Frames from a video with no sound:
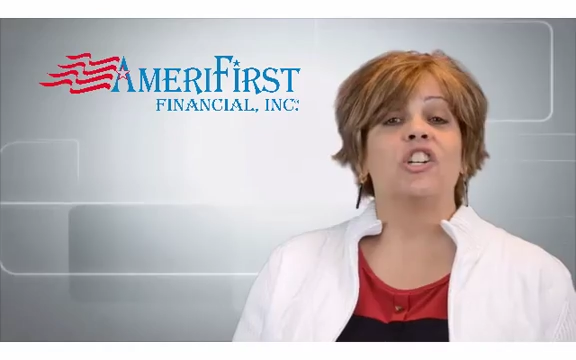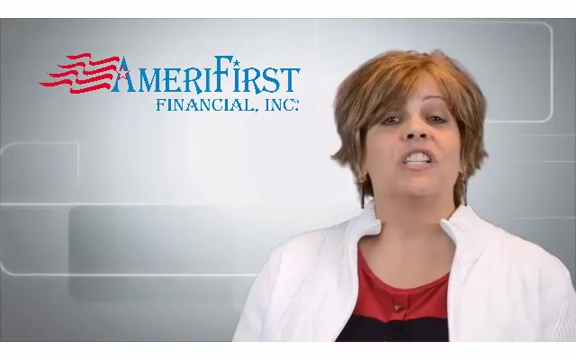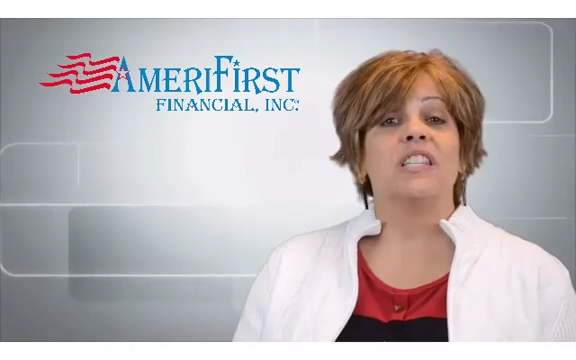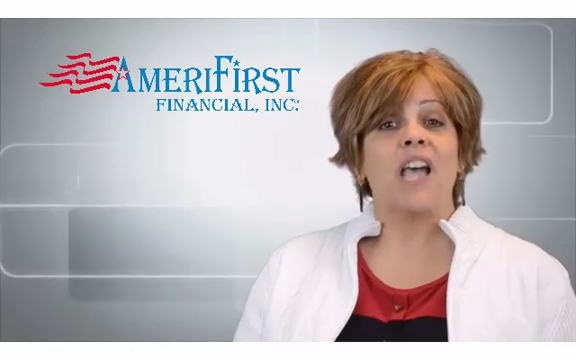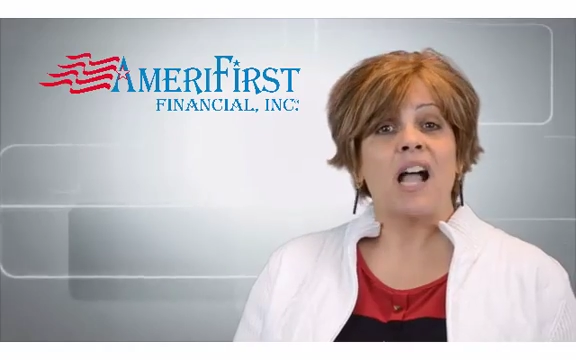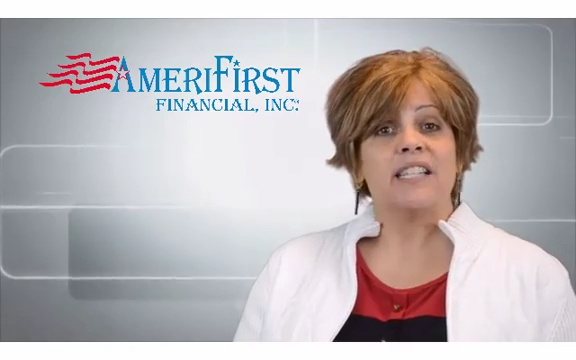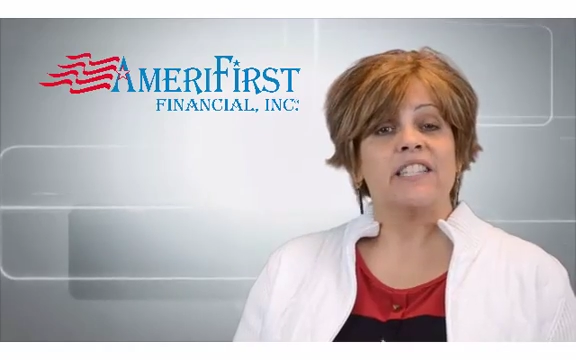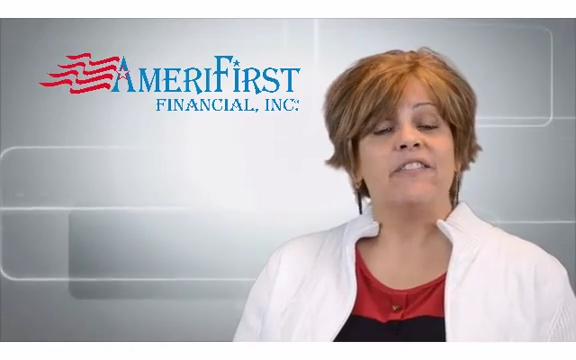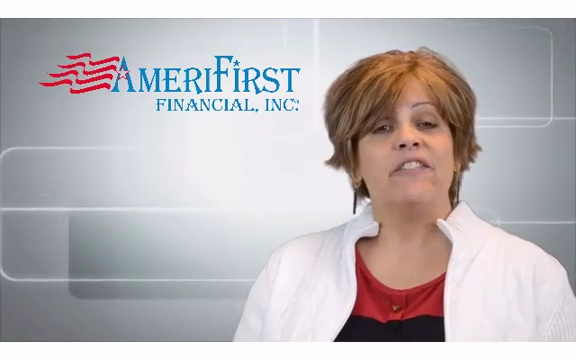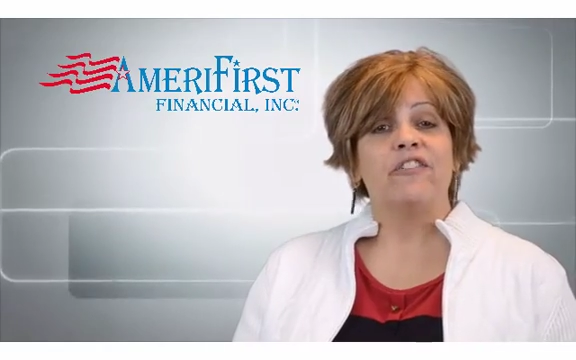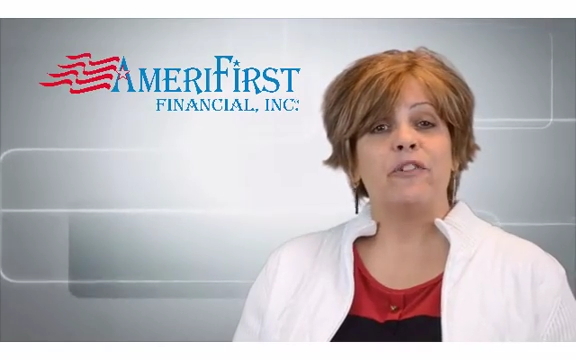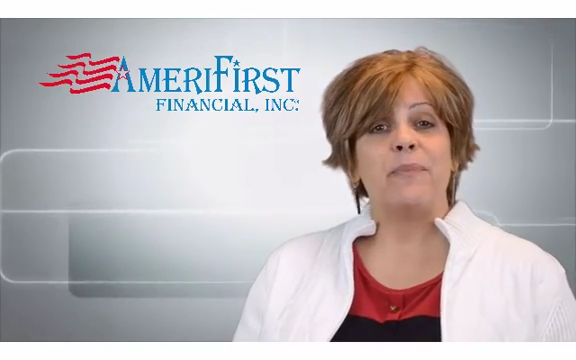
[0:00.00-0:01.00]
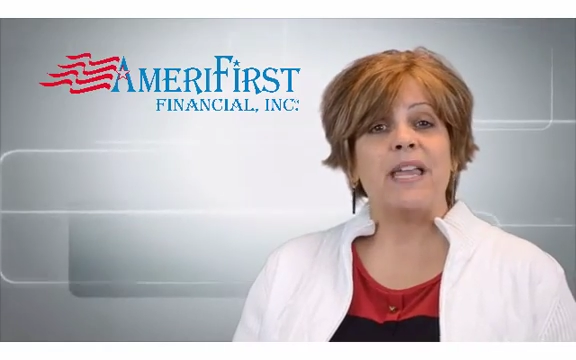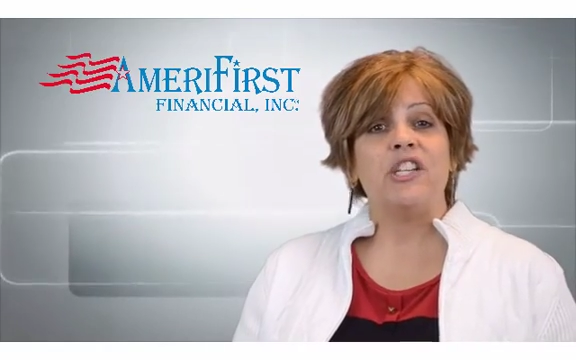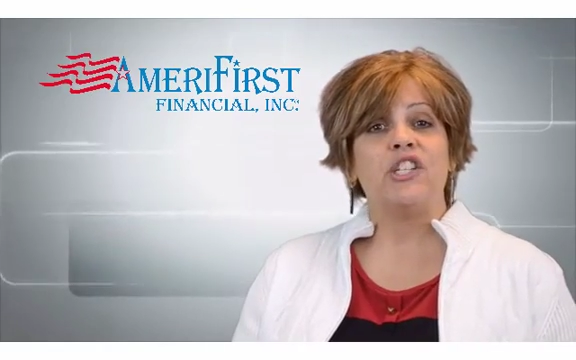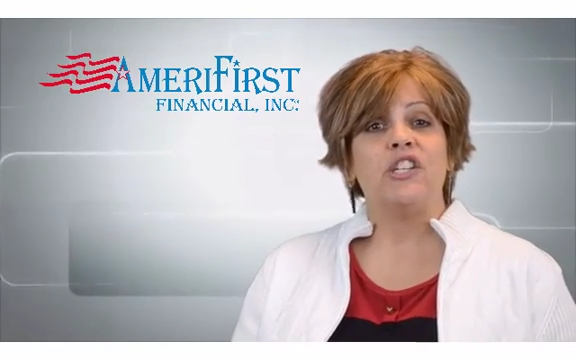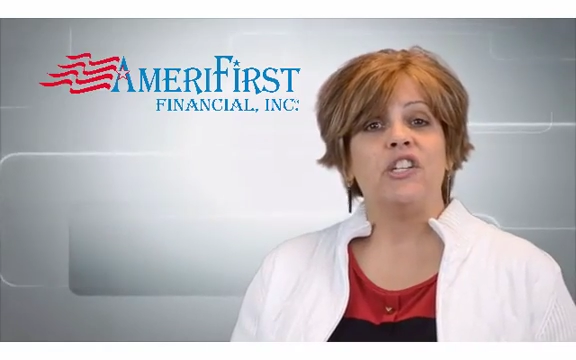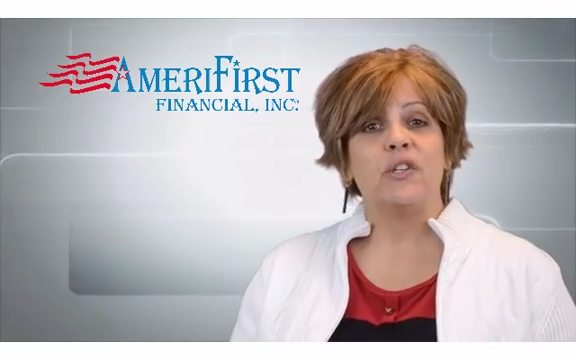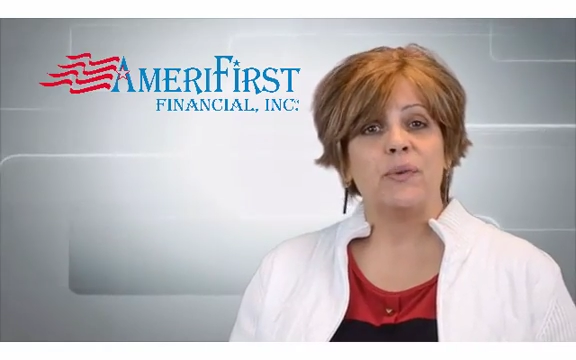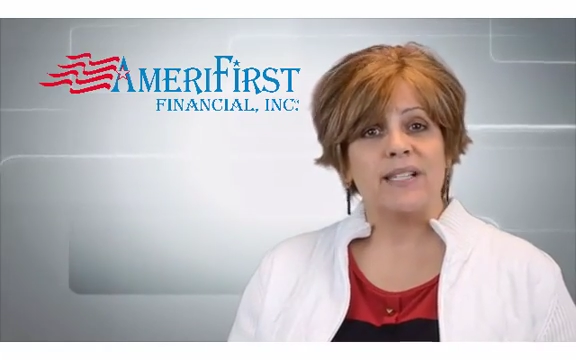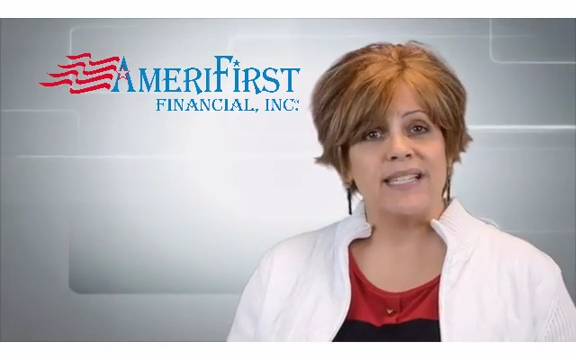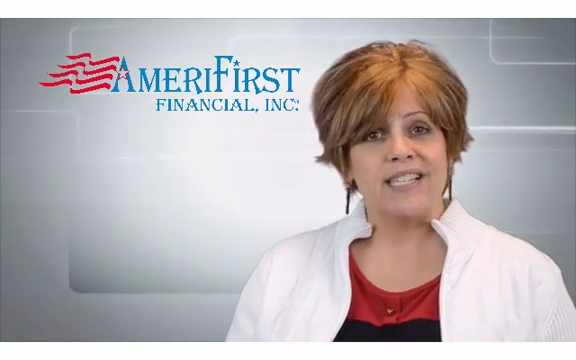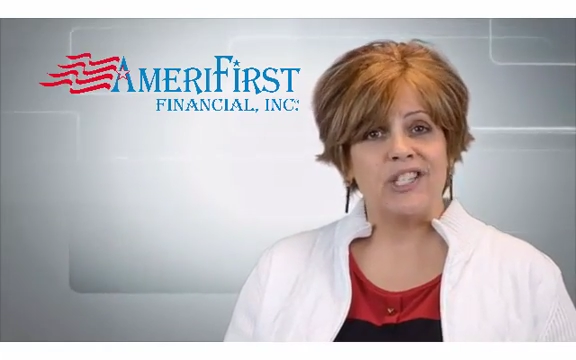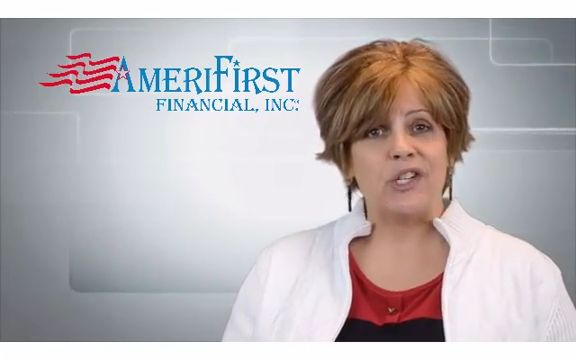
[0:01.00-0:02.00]
There's lots of information to
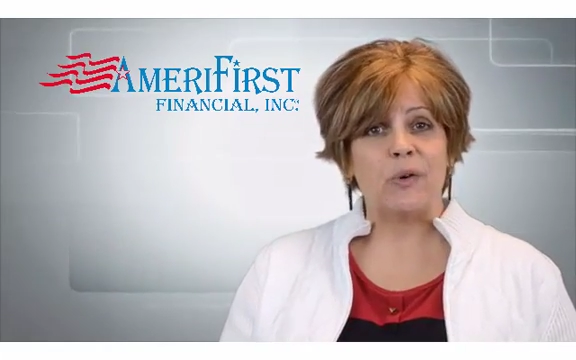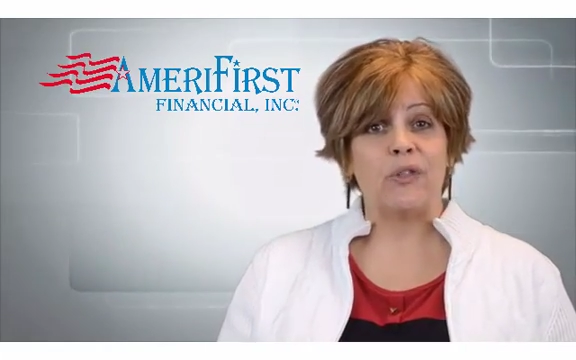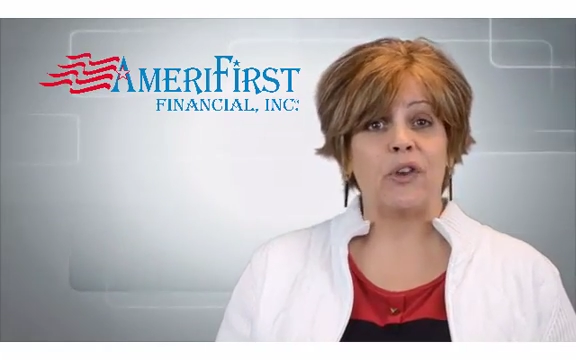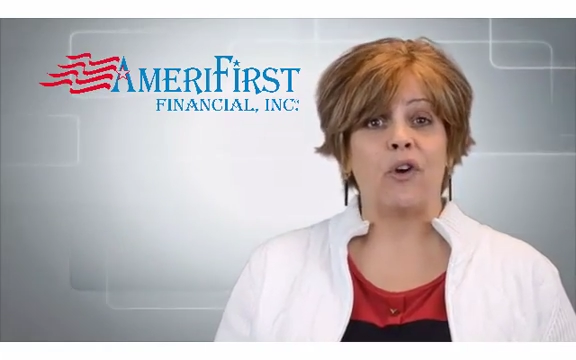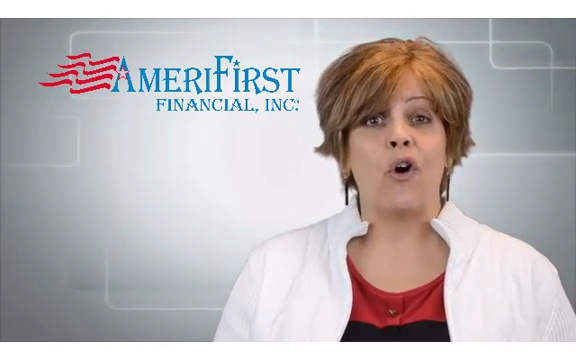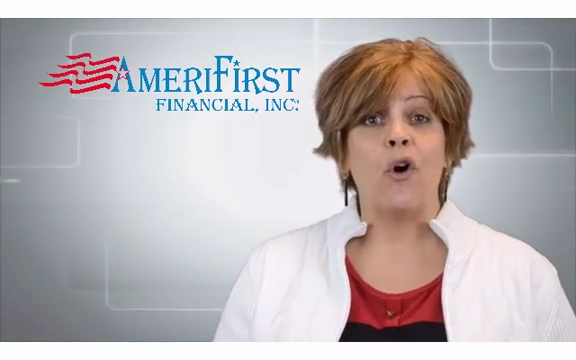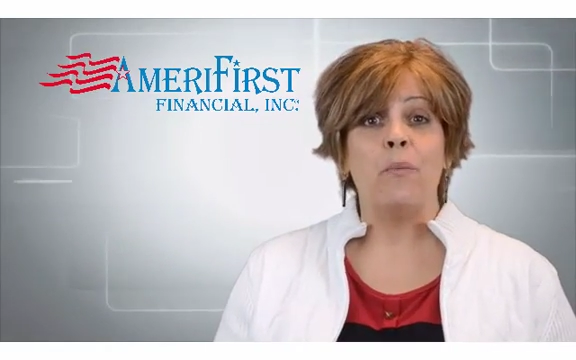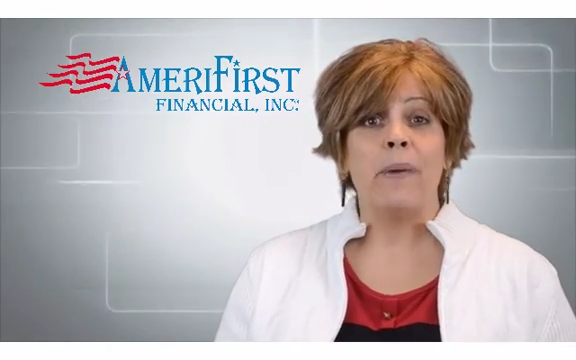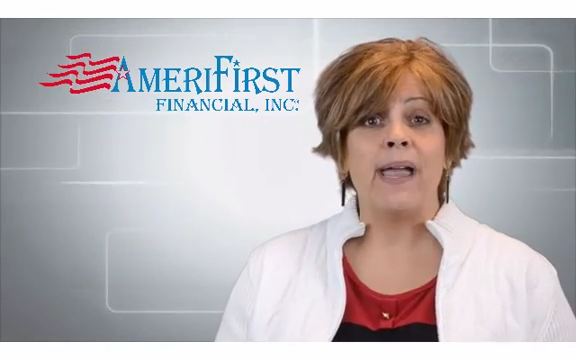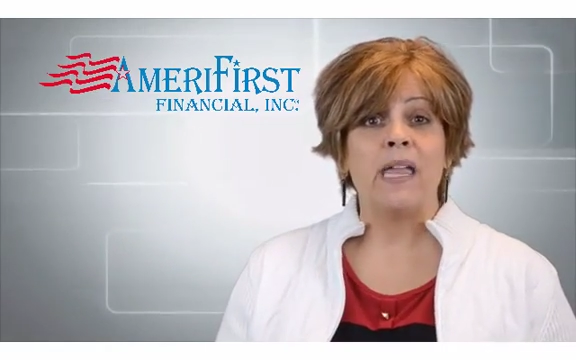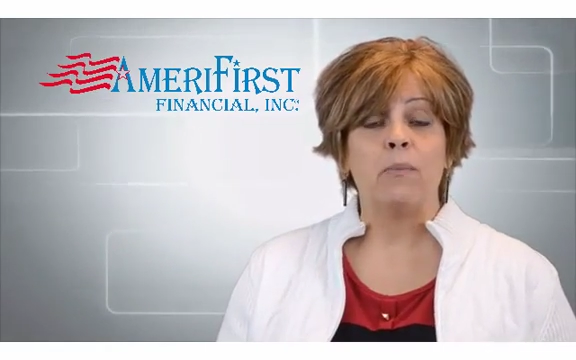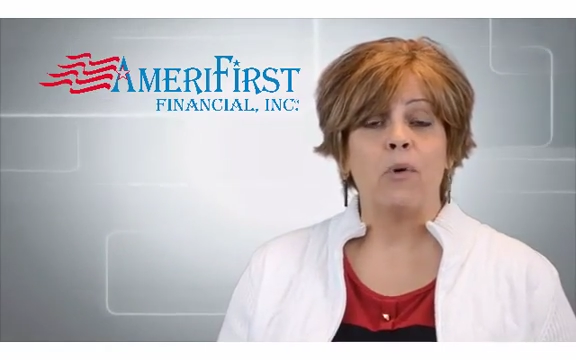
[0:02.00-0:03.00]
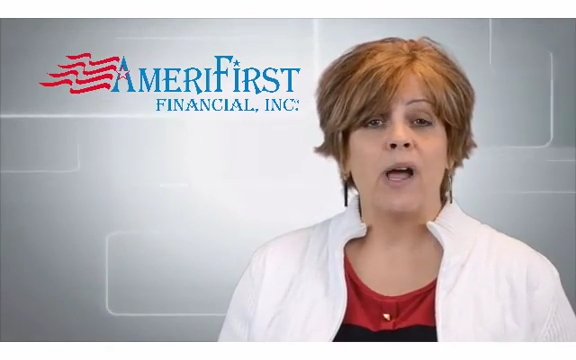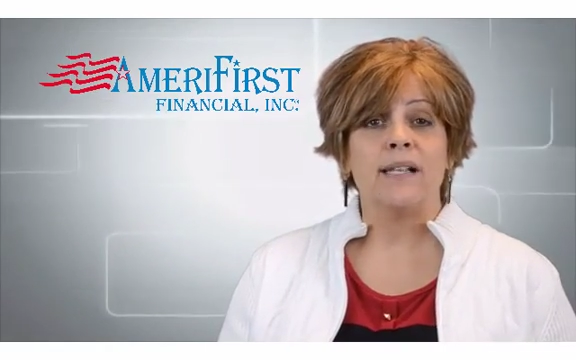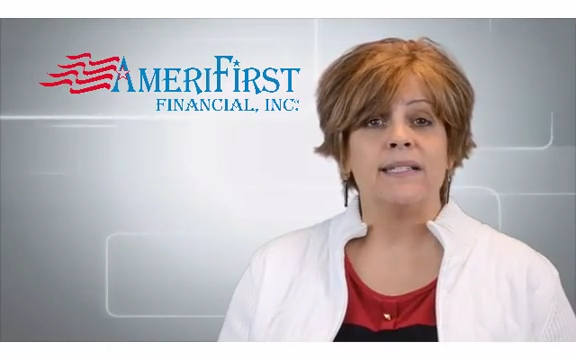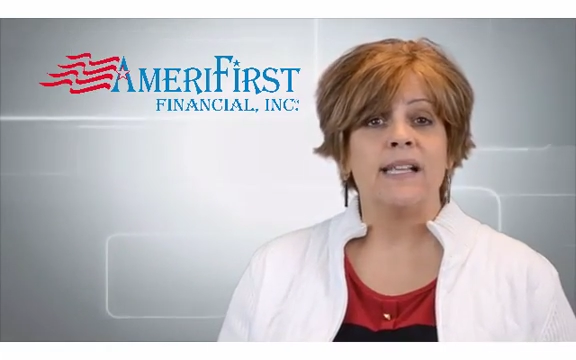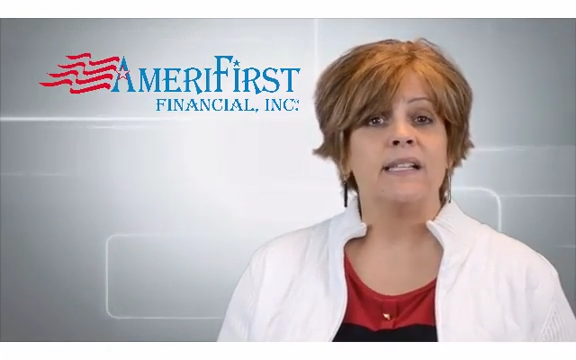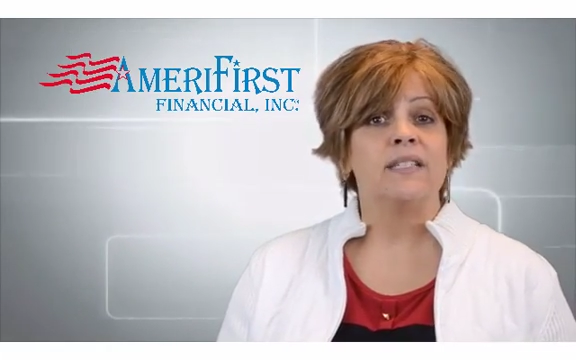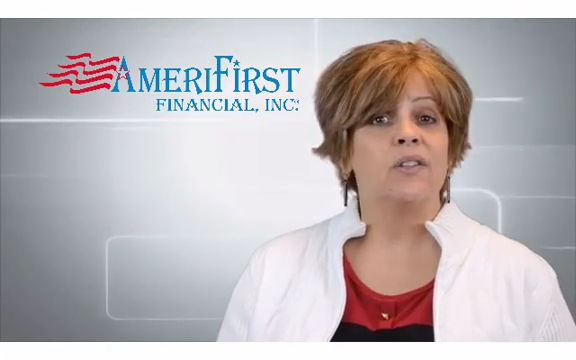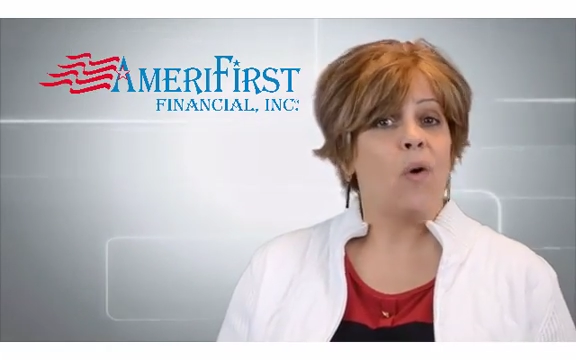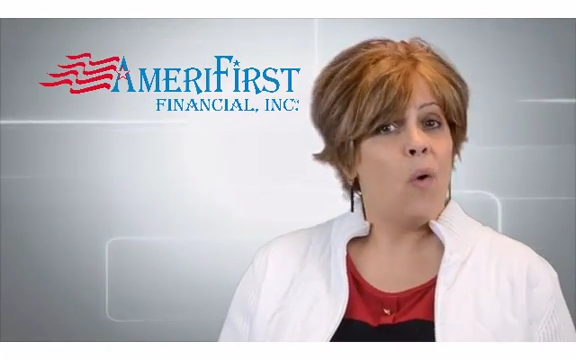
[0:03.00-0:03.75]
assist you with your home buying process